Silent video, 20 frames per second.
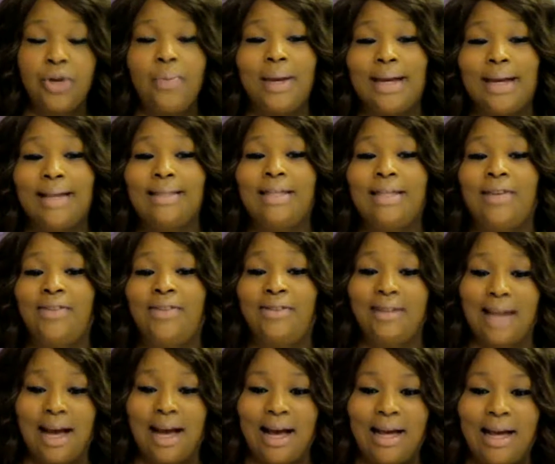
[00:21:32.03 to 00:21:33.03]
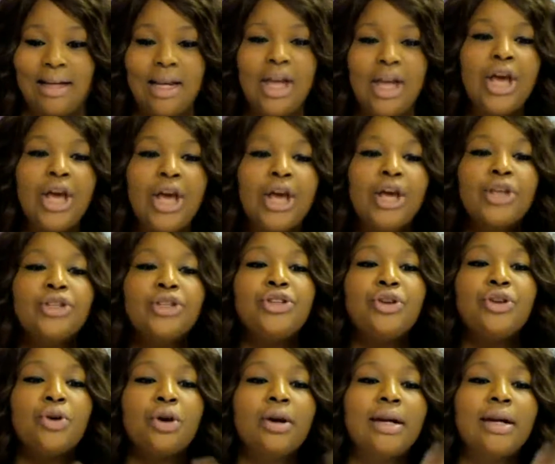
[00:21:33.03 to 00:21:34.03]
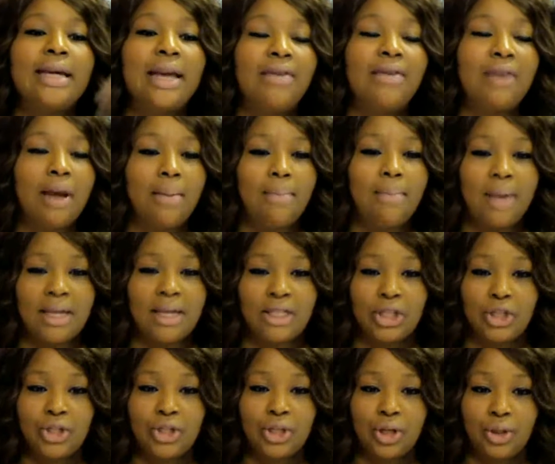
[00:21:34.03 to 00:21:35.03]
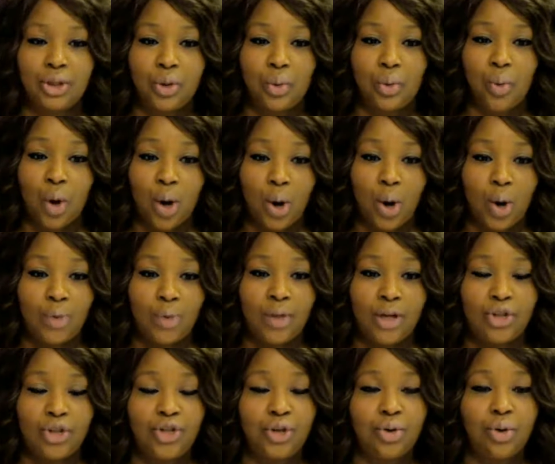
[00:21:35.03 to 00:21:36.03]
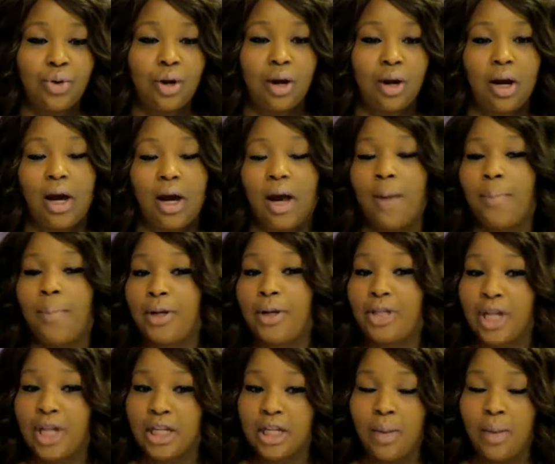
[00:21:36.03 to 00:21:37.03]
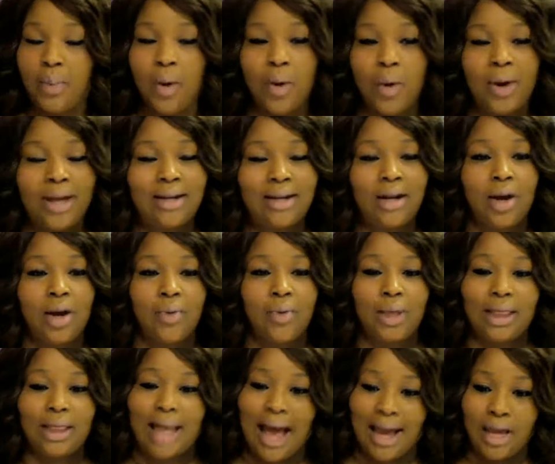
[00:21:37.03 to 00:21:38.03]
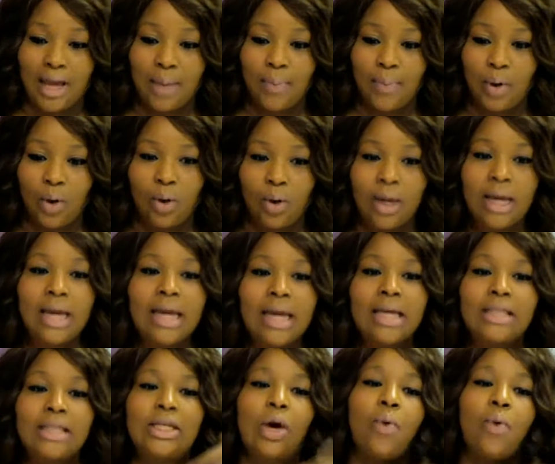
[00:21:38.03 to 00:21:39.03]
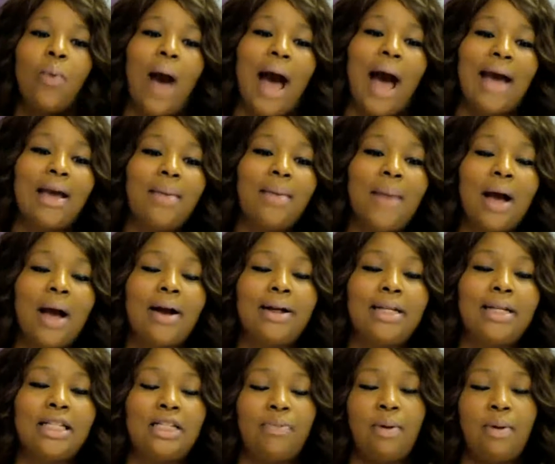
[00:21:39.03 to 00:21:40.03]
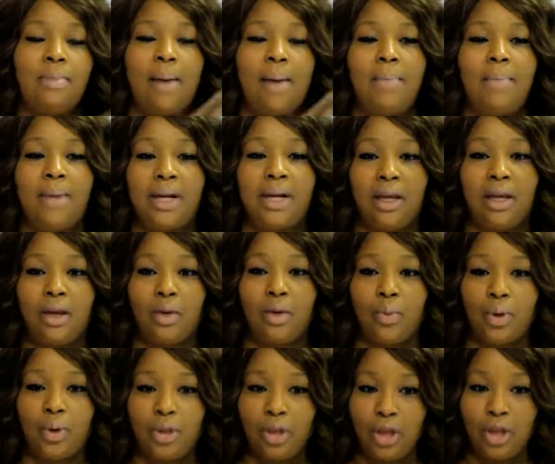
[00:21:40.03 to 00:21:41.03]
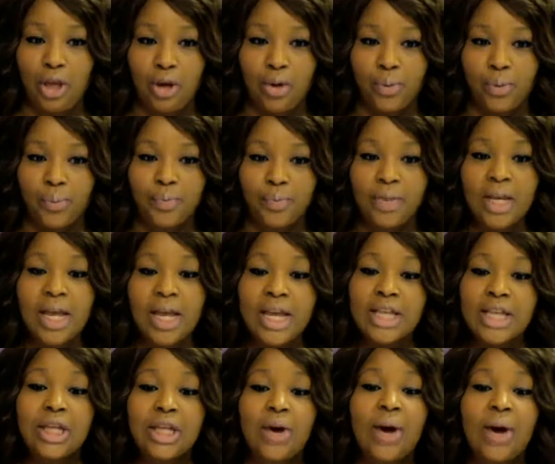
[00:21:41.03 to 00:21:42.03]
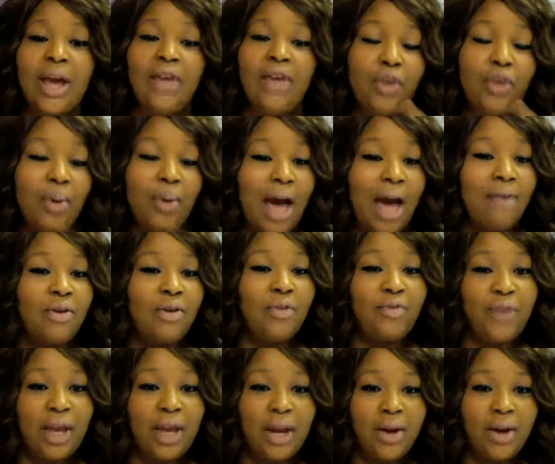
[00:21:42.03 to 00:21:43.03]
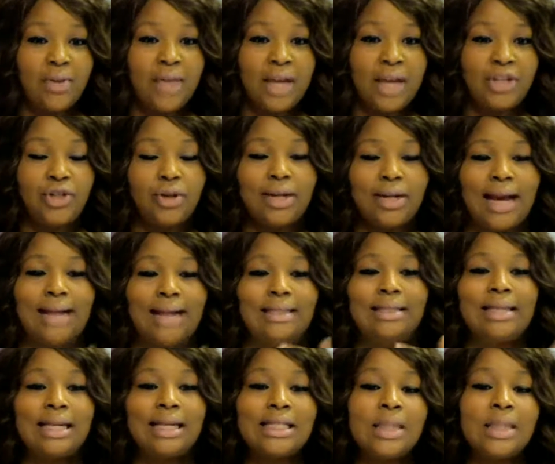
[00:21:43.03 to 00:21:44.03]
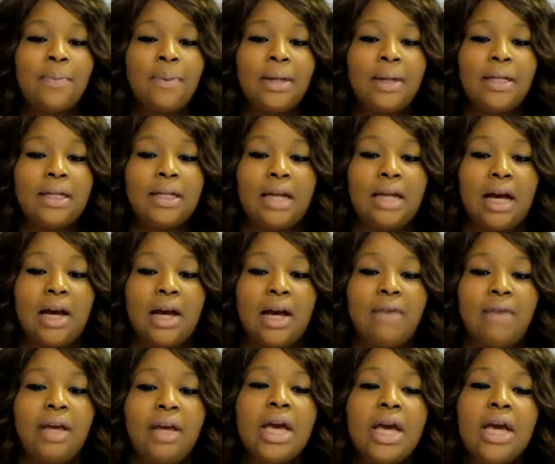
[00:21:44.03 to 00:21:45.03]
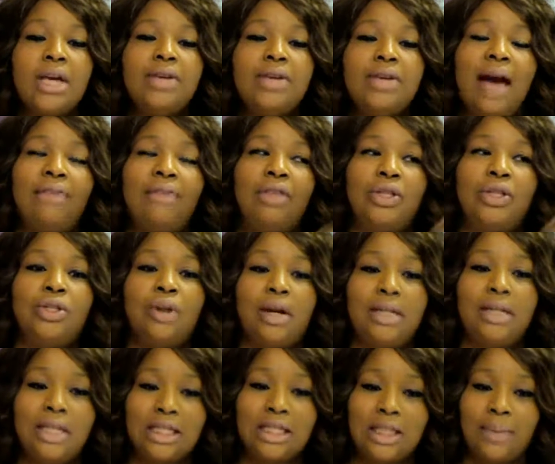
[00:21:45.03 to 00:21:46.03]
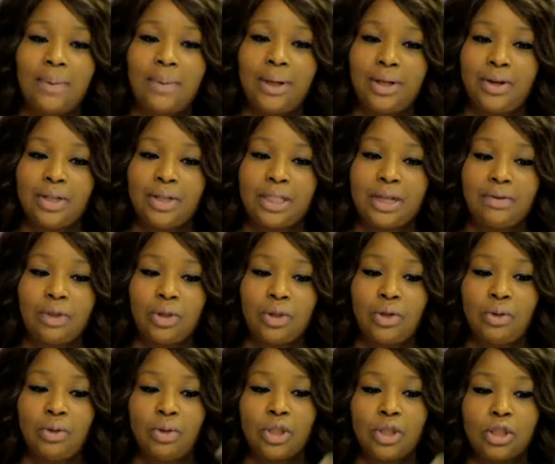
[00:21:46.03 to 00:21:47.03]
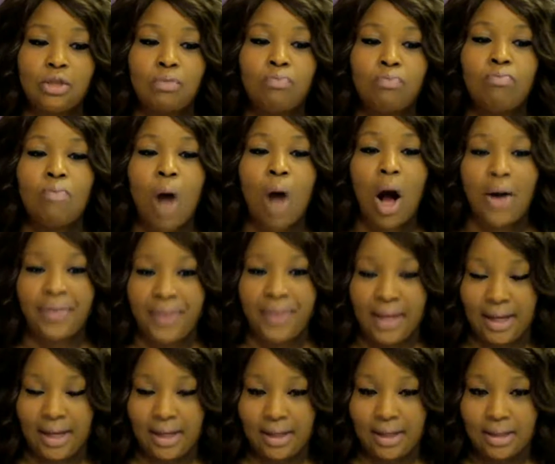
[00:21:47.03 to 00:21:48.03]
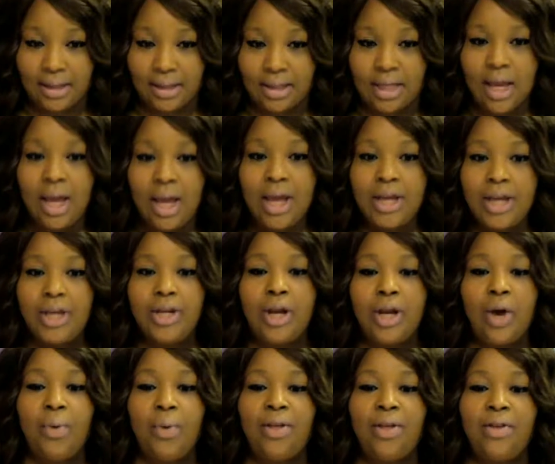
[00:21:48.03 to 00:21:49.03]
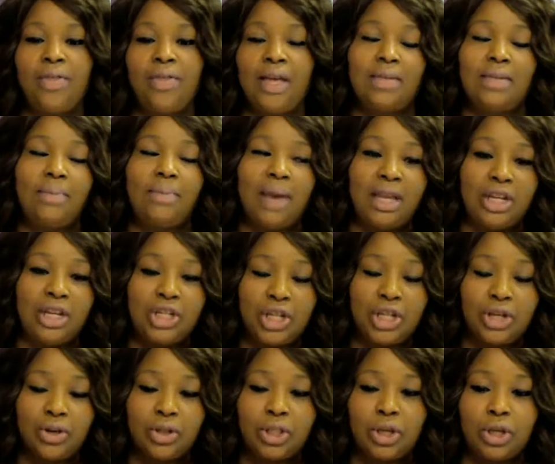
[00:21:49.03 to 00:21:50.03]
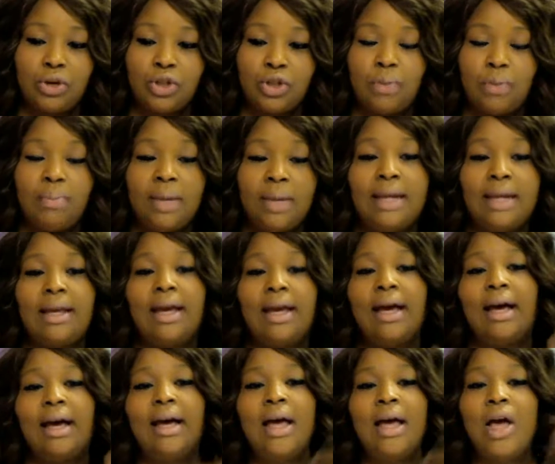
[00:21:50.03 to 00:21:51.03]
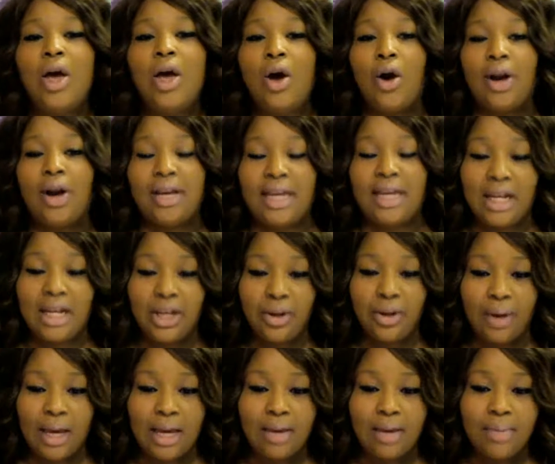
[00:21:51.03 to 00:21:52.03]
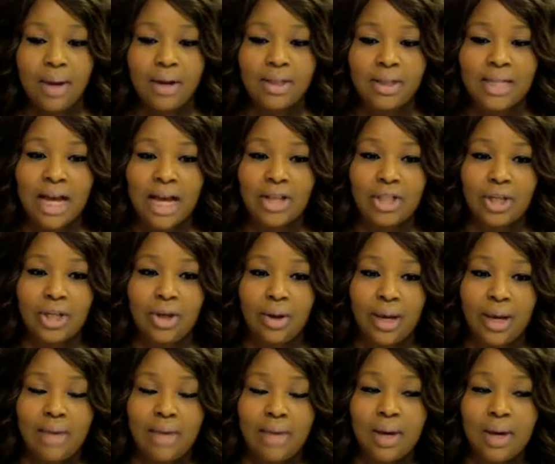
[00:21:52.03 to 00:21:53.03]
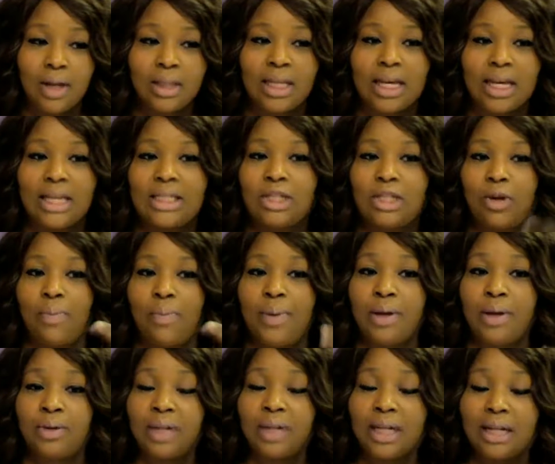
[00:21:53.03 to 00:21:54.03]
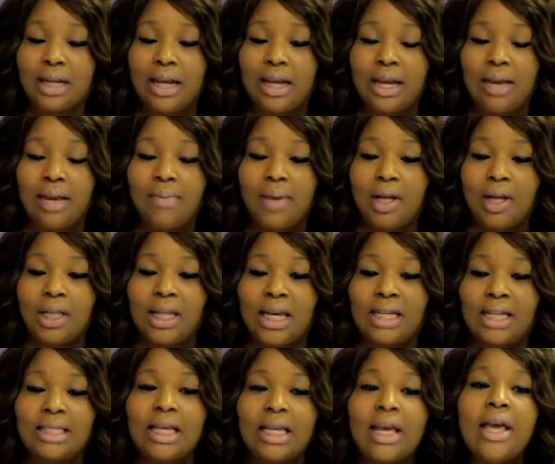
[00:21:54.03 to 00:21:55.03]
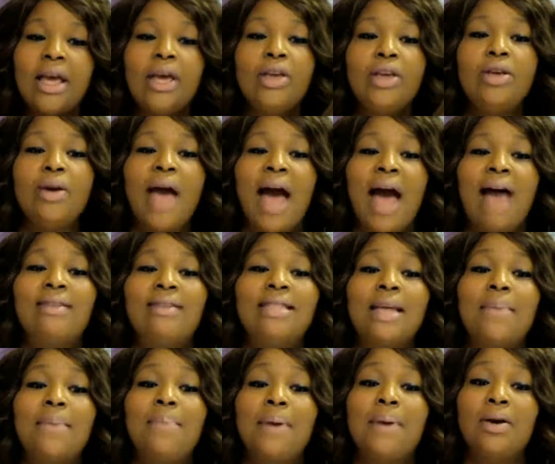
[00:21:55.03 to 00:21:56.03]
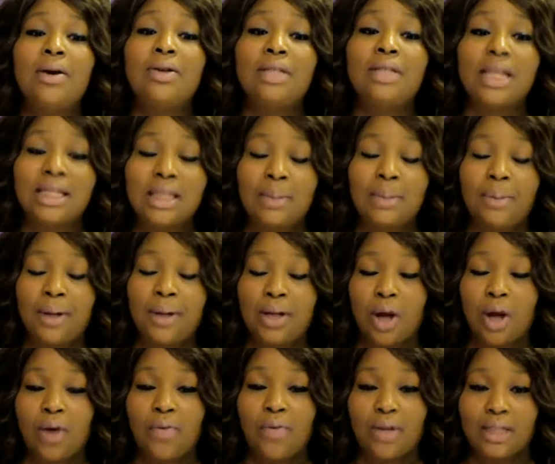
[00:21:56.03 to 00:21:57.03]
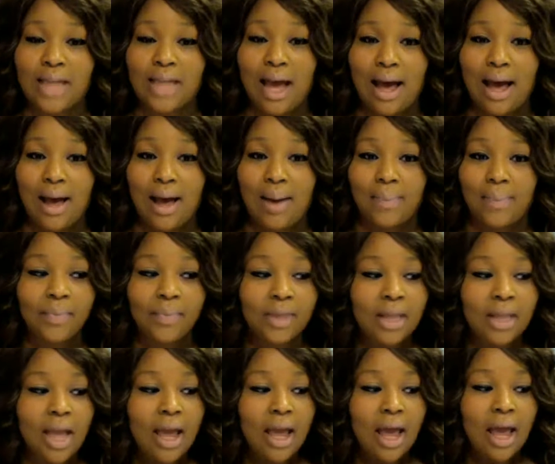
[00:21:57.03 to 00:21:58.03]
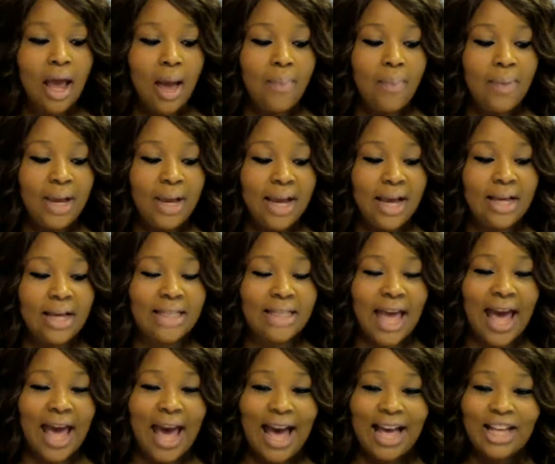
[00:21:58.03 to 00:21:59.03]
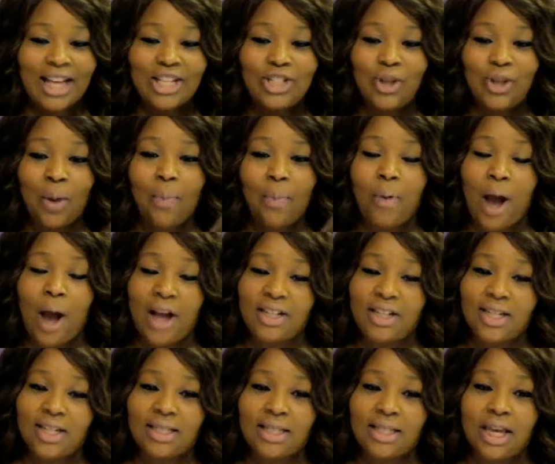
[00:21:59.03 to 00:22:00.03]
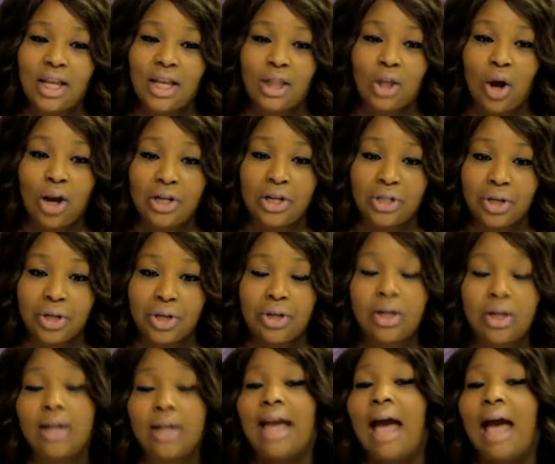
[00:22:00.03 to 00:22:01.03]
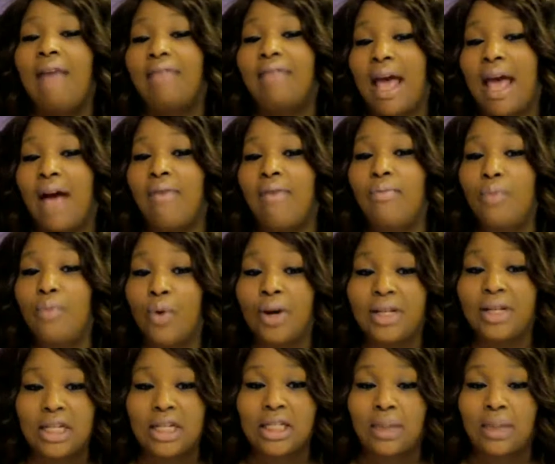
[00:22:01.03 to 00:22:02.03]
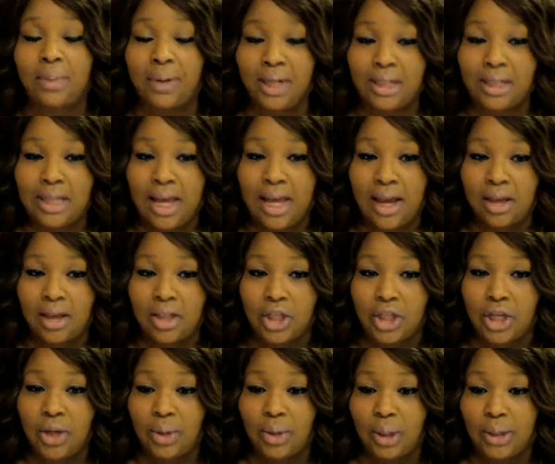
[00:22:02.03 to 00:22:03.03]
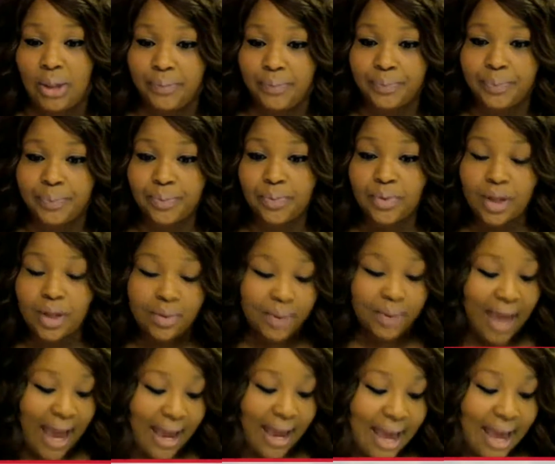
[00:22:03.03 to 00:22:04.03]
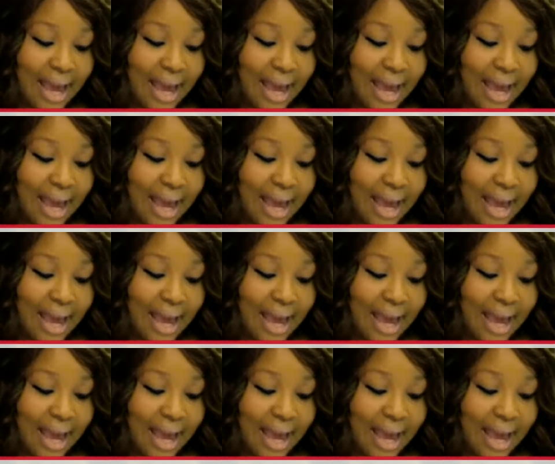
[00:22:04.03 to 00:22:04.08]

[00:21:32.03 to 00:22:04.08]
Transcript: Because if not, you're giving a message to the world that you are unpredictable and unreliable. So why am I going to spend my money with you? So if you have a fear that you're not disciplined enough, you have to start disciplining yourself to do small things. Whether that's managing your social media or getting your emails out to your email list or building an email list. You have to build discipline over time, because as your projects get larger, you're going to have more discipline to execute them. Okay.